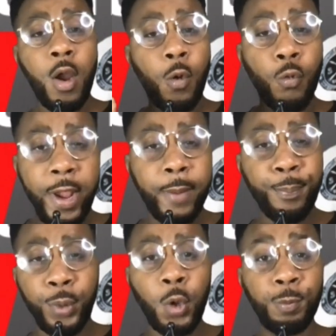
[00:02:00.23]

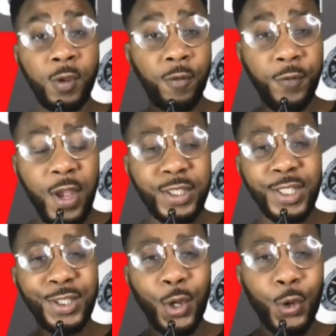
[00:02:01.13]
Rick Boogs
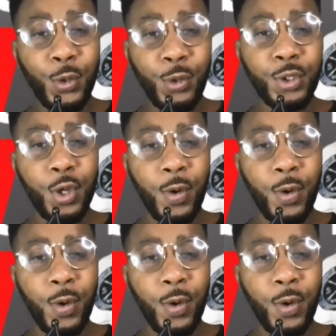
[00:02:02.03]
versus the Uso